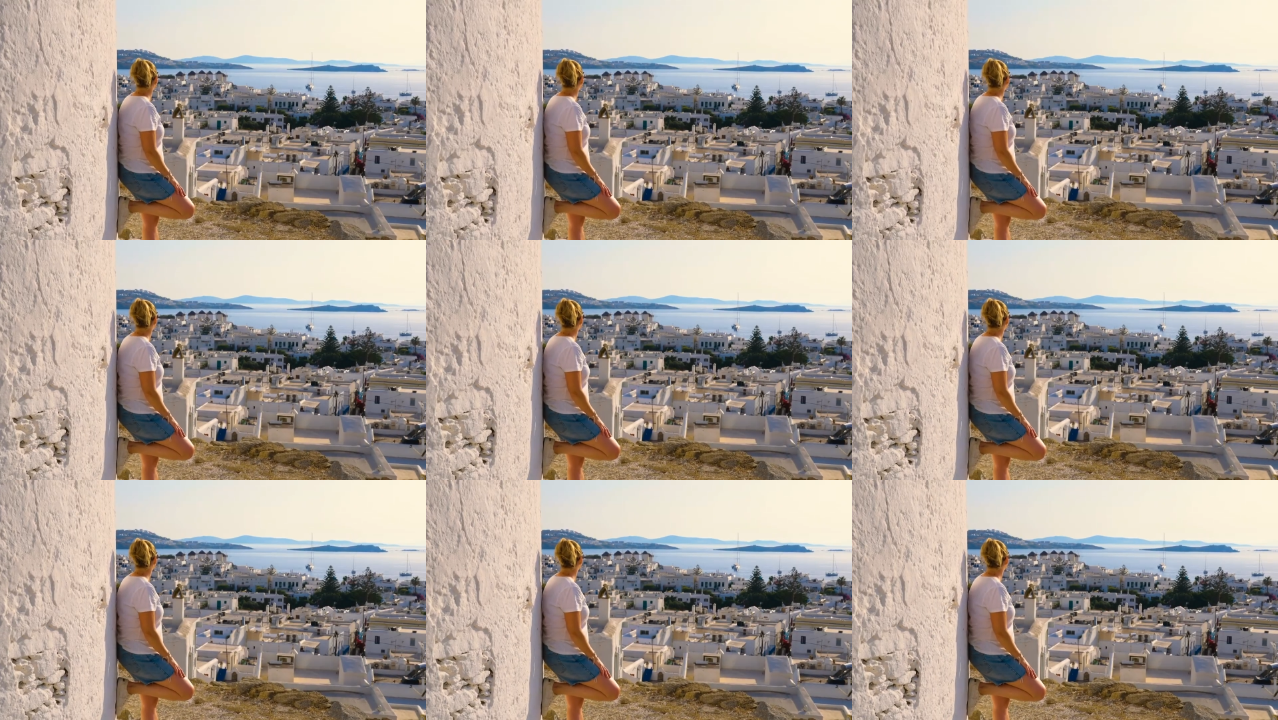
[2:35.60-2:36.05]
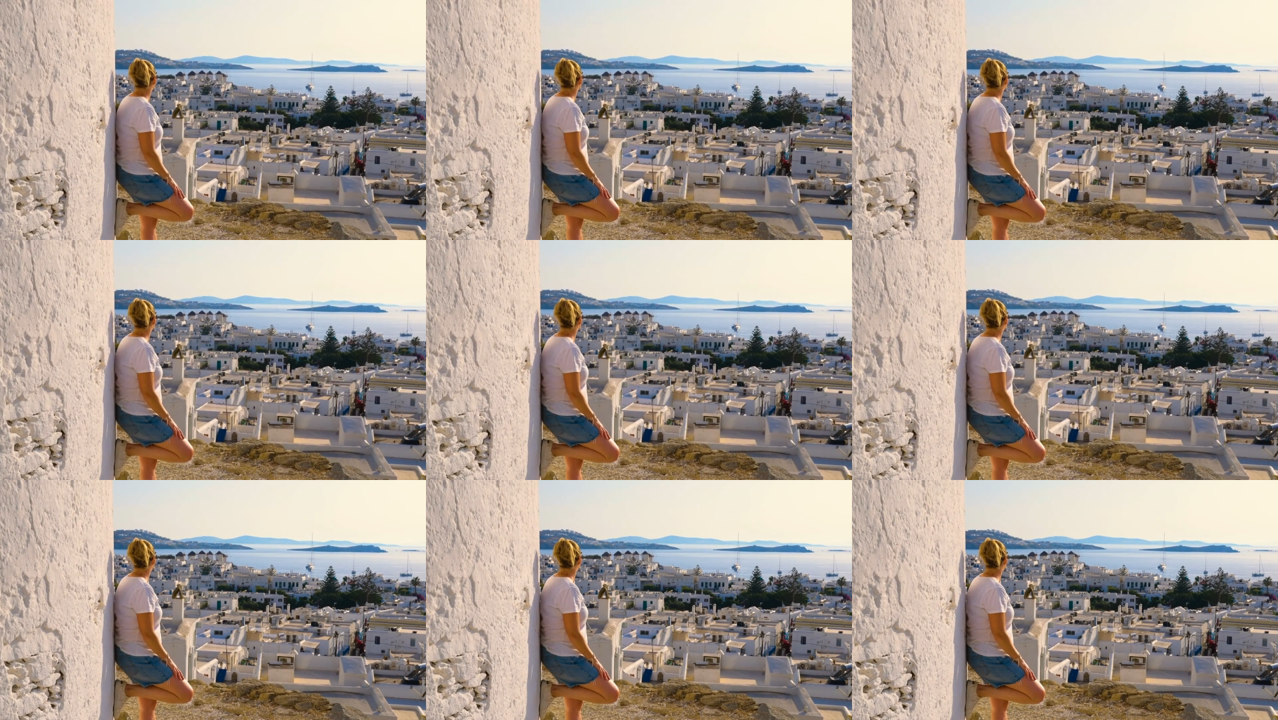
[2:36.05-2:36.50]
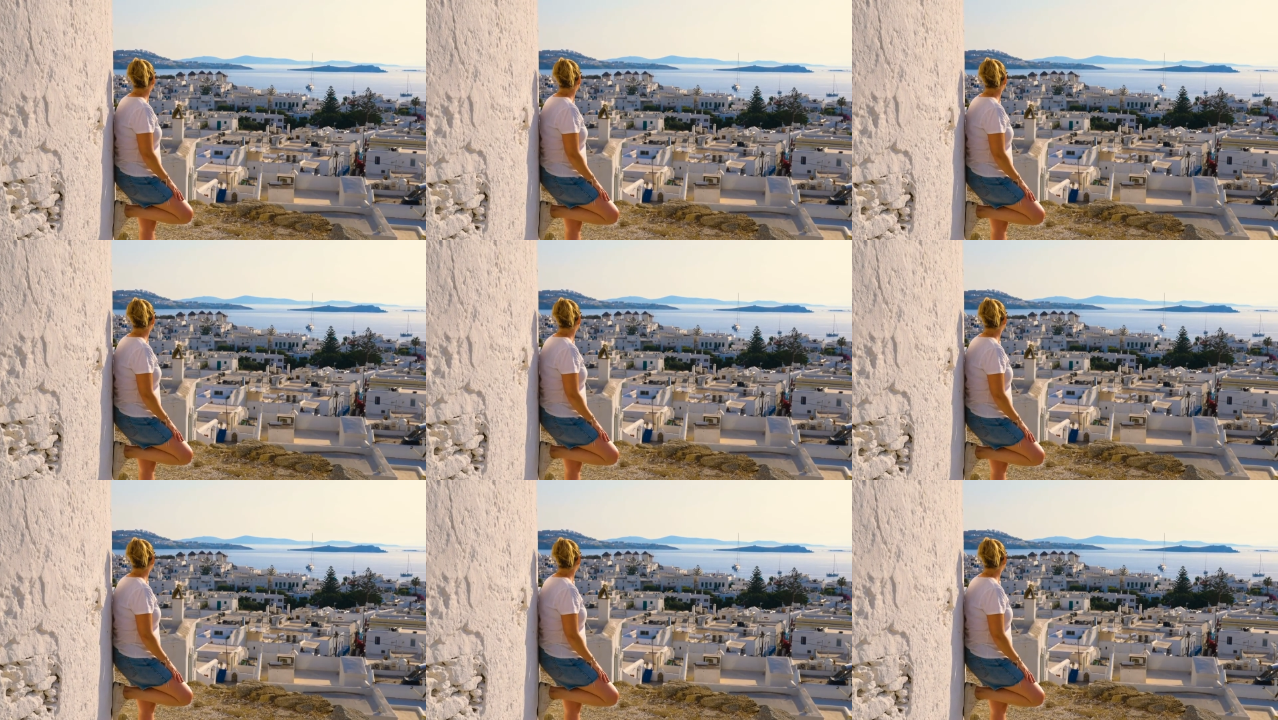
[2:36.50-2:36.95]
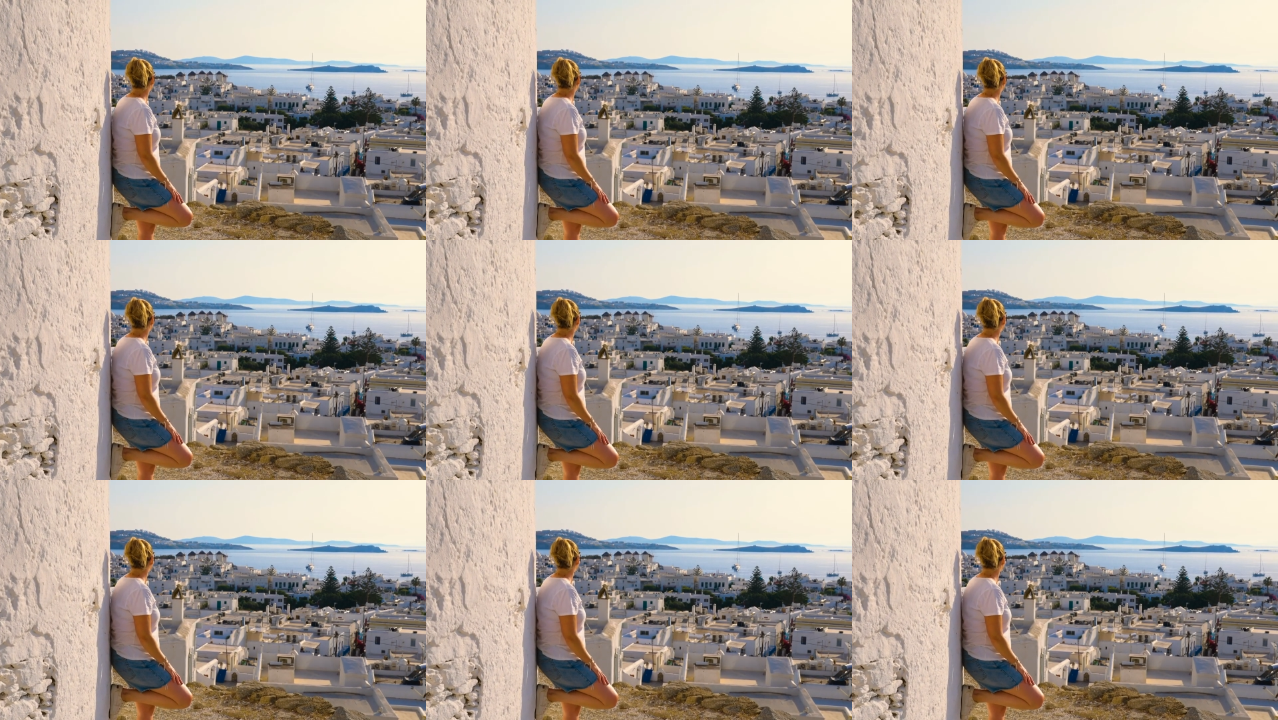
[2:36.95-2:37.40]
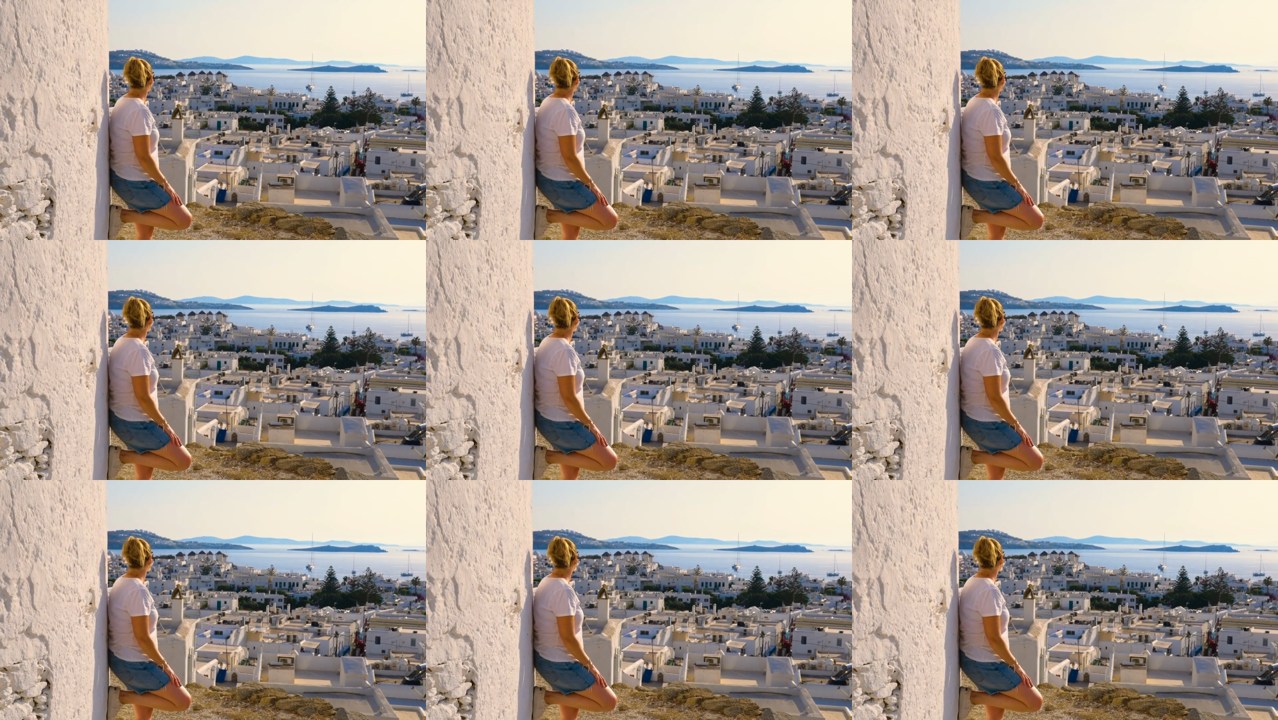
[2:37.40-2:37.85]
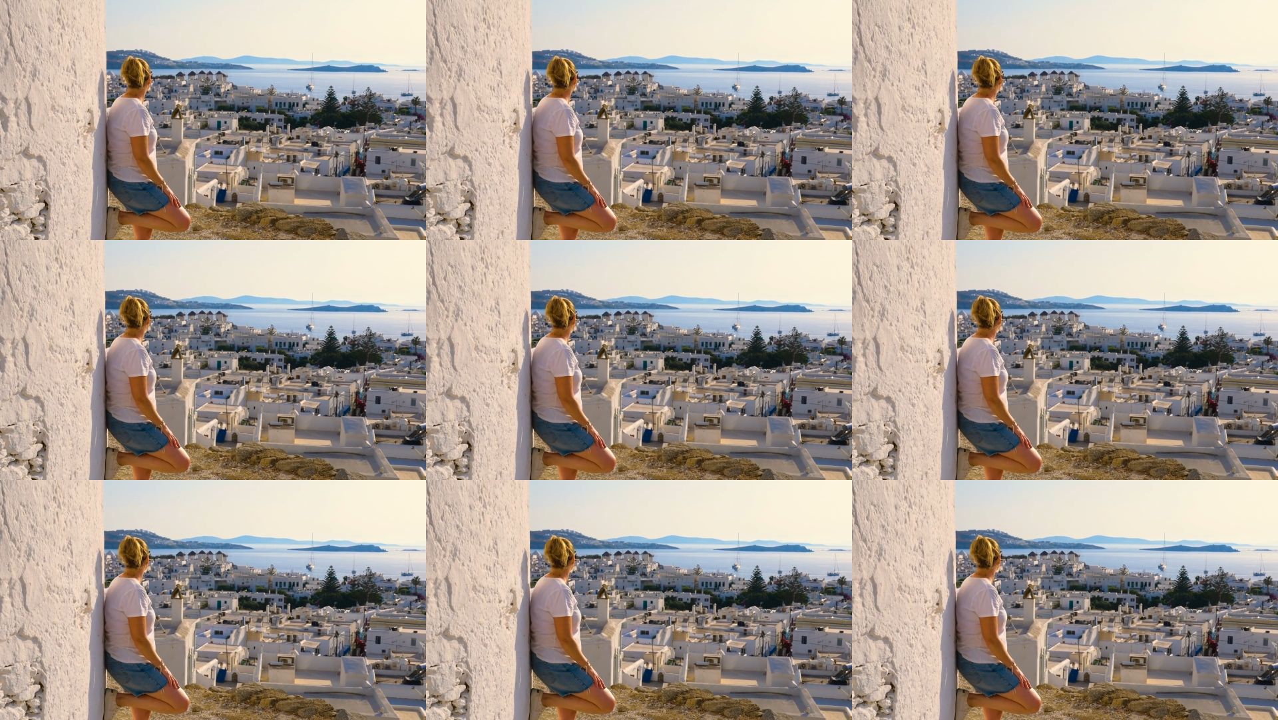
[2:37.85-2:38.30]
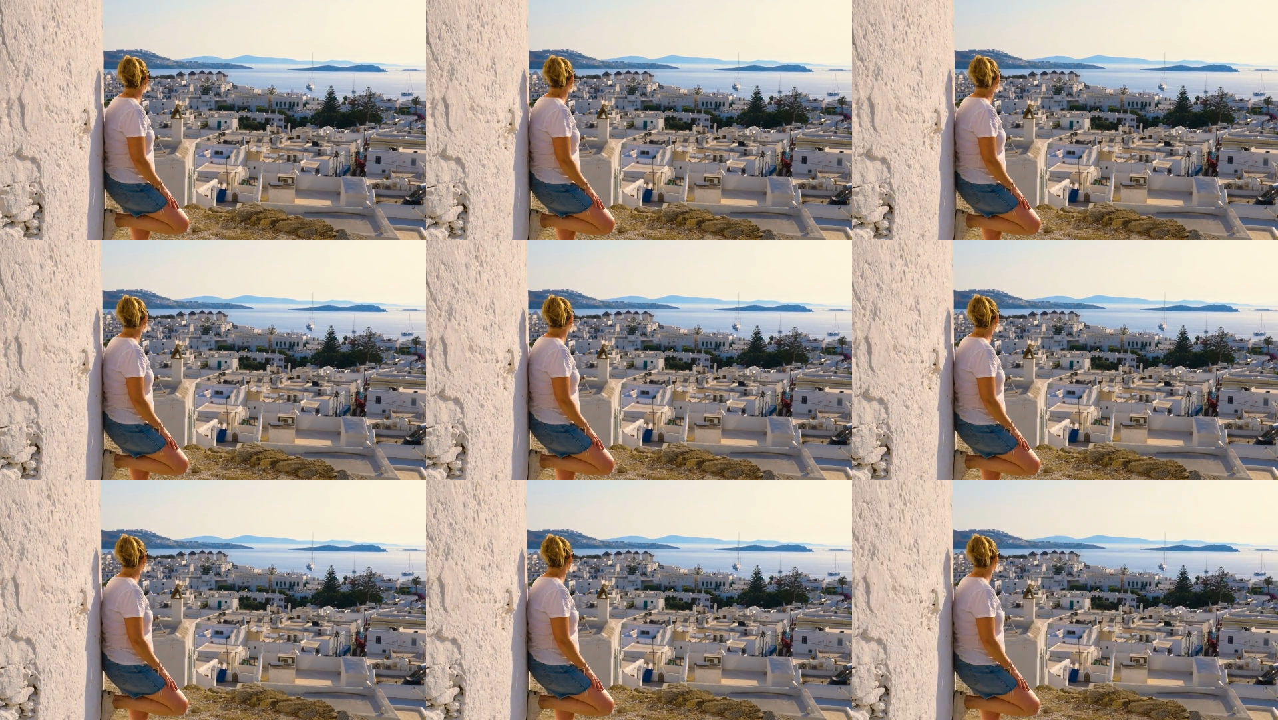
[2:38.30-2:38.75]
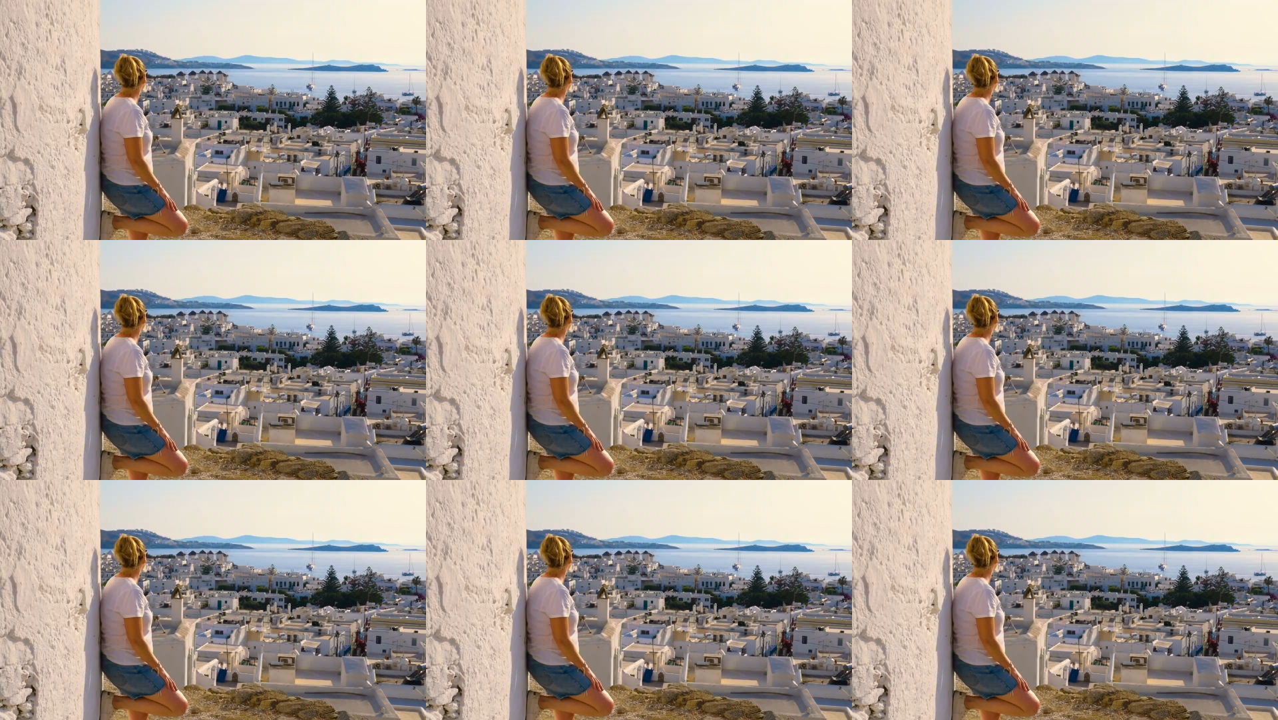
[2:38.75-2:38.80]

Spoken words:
Nobody's mouth can be seen.